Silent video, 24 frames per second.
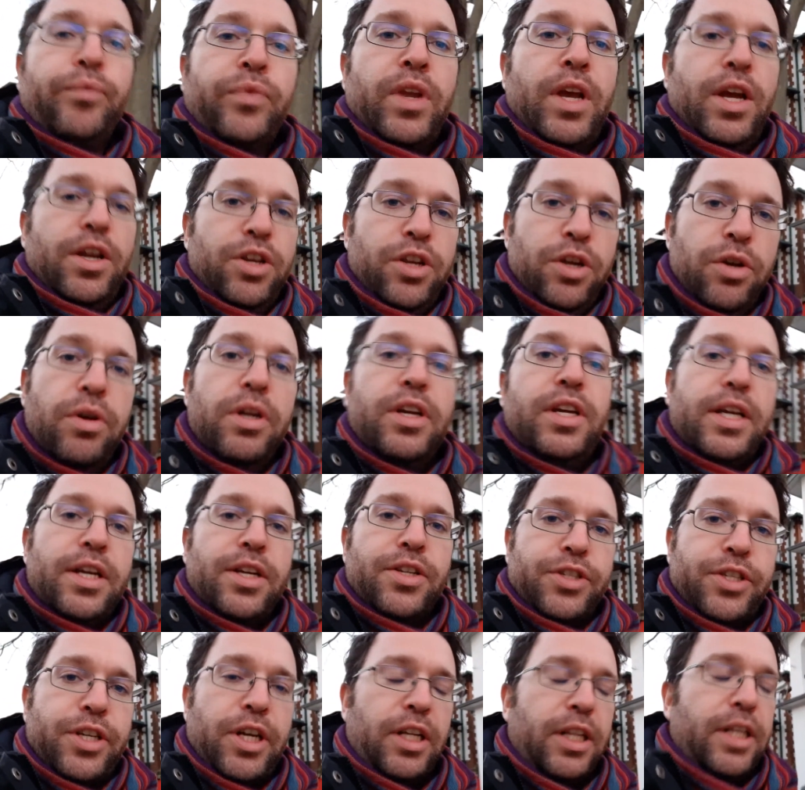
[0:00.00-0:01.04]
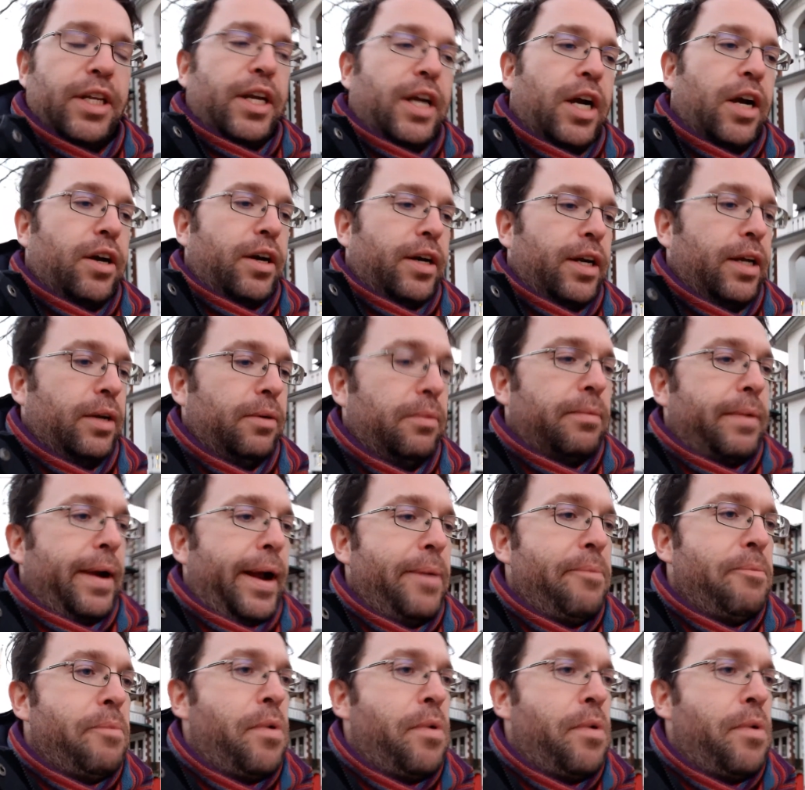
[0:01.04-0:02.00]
in unity and solidarity, right?